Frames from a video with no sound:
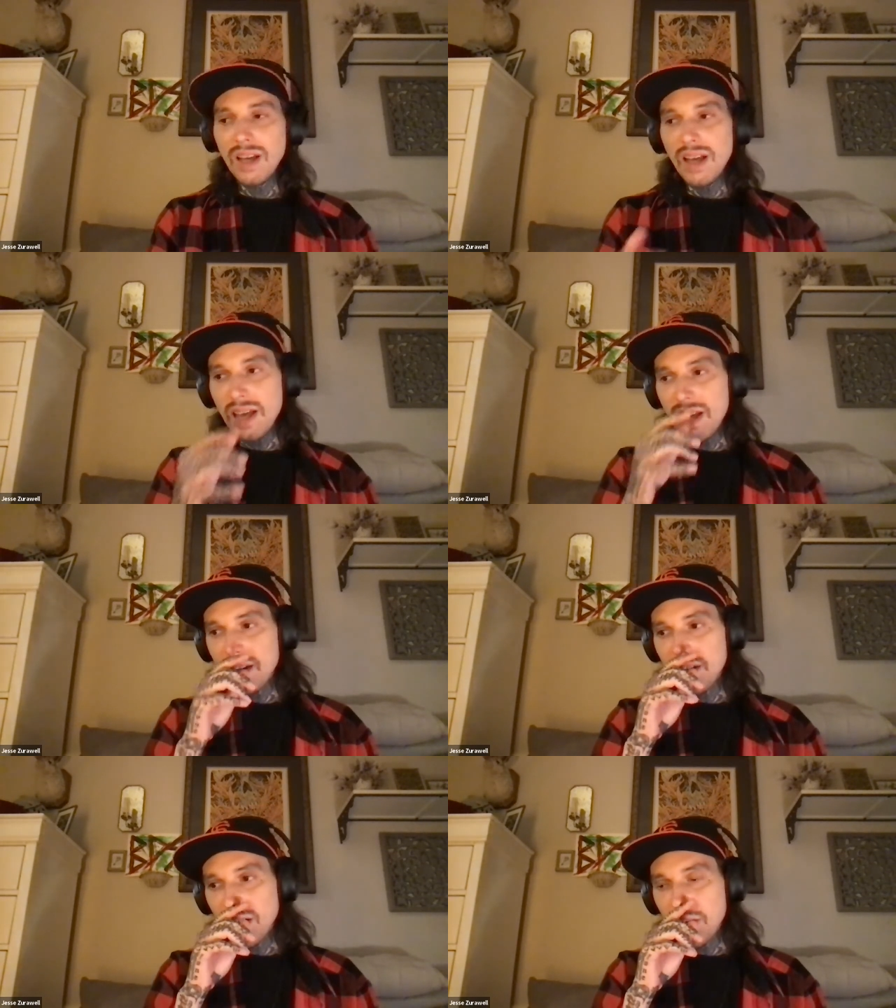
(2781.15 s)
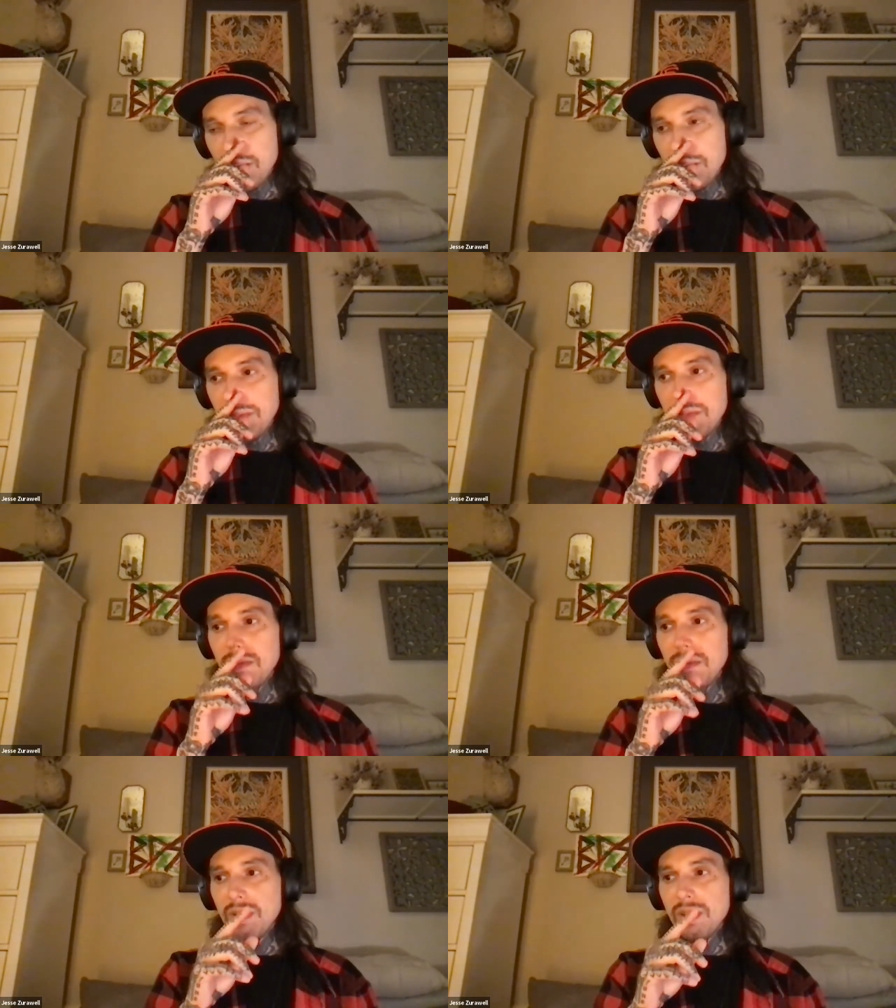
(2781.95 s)
And
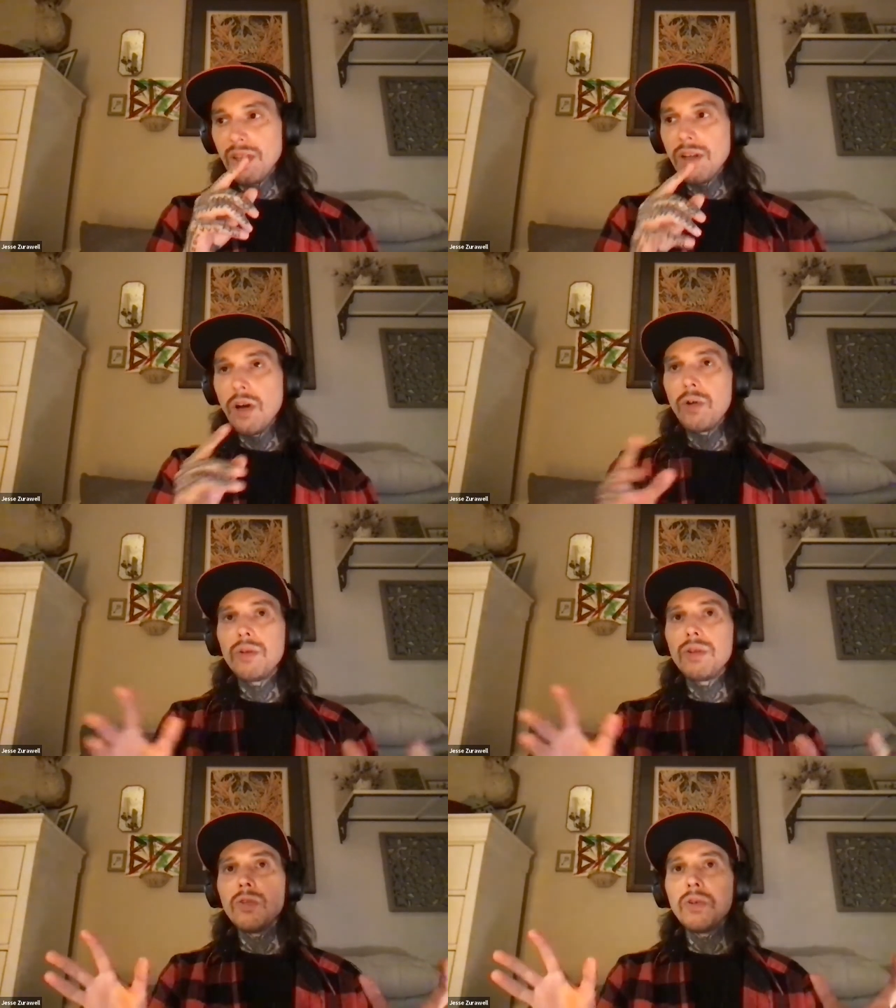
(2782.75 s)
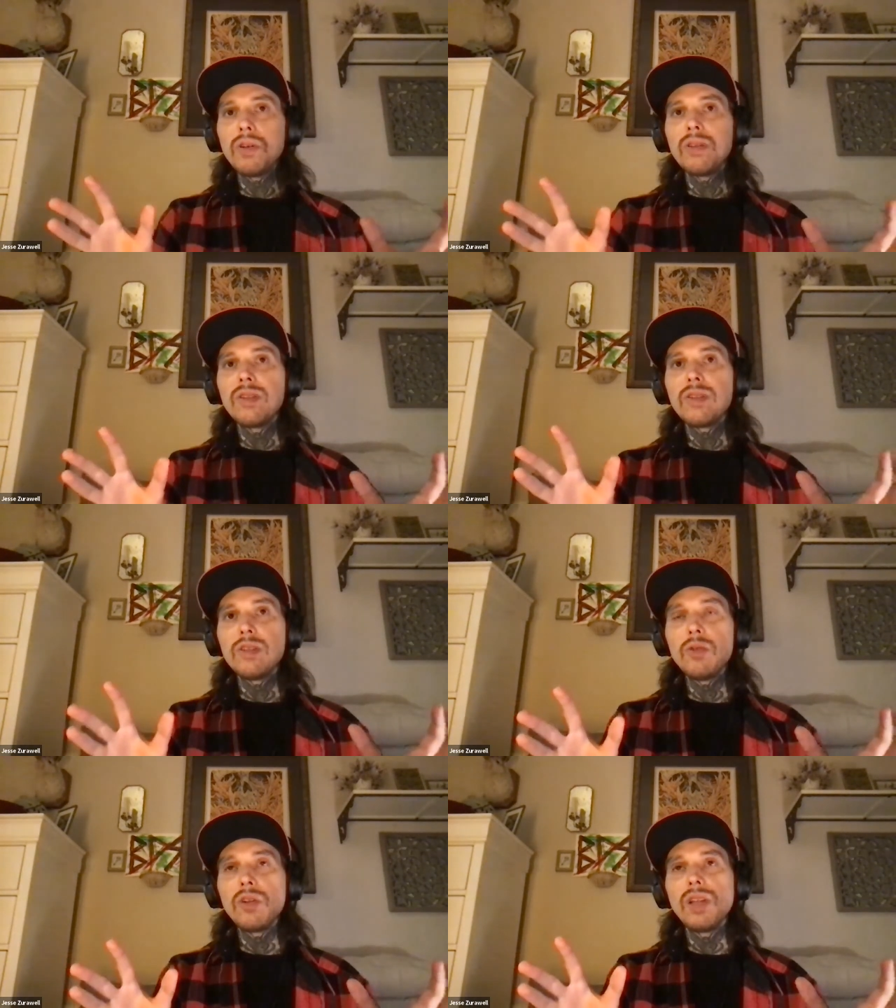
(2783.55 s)
you know, you
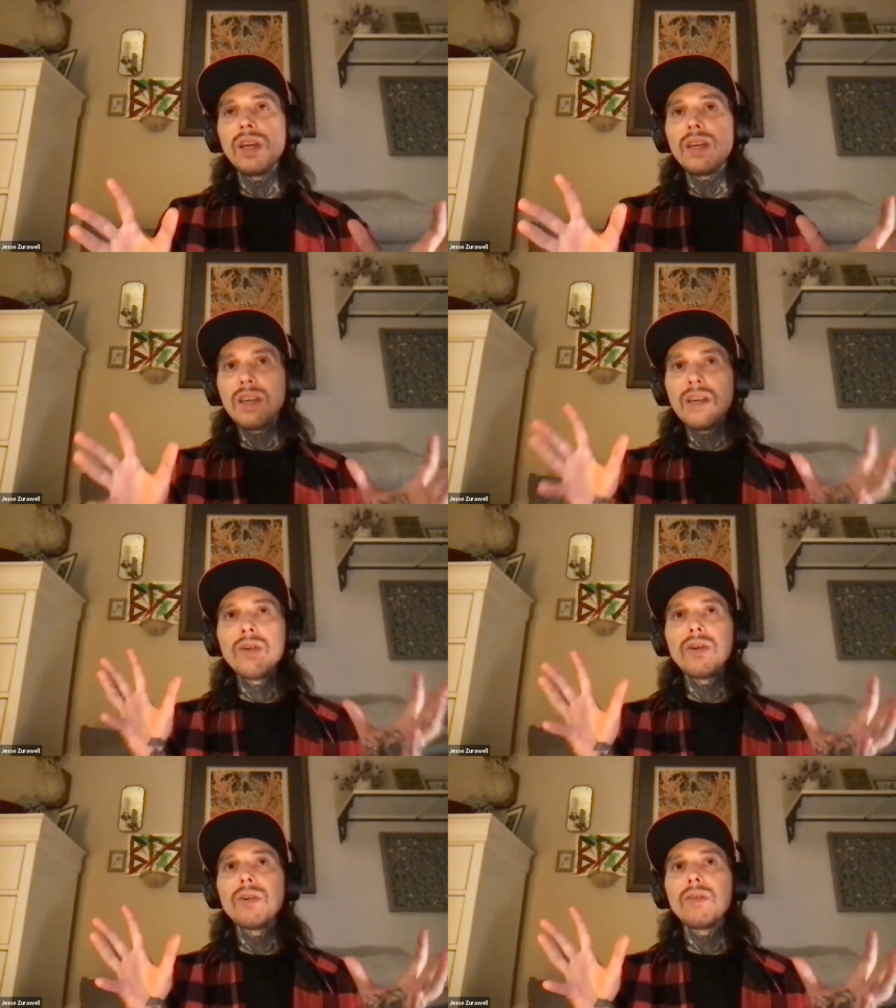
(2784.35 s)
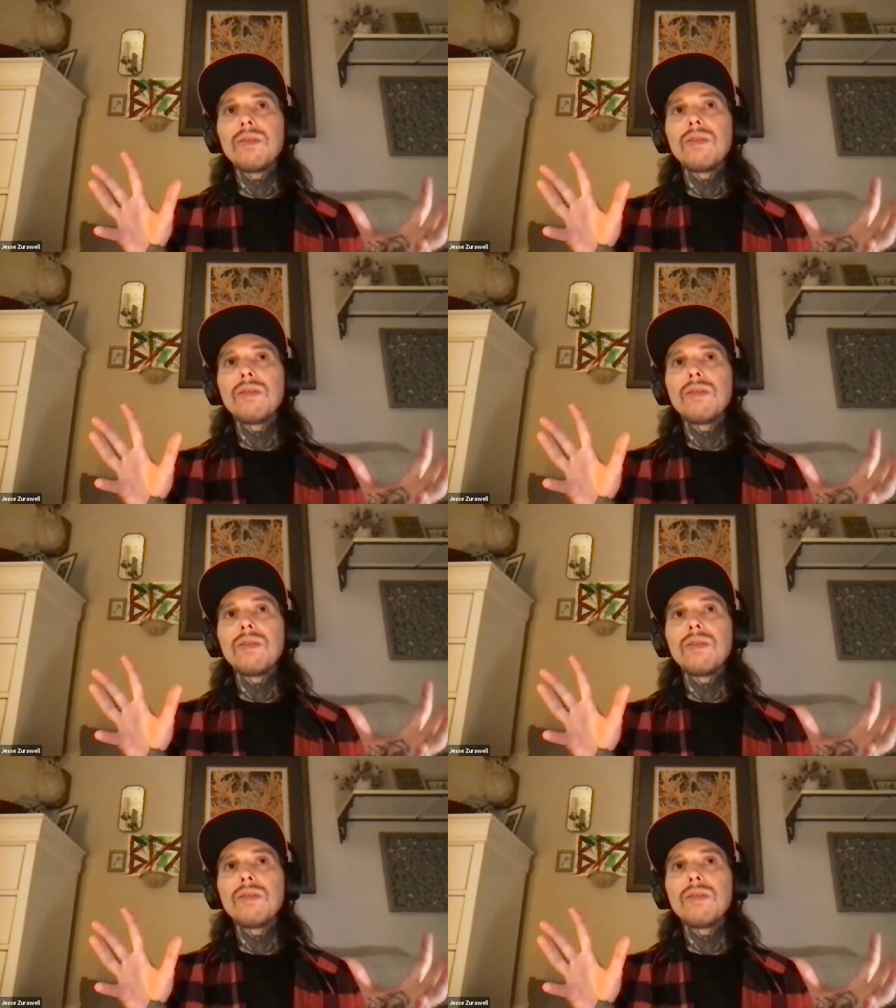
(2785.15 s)
could like hear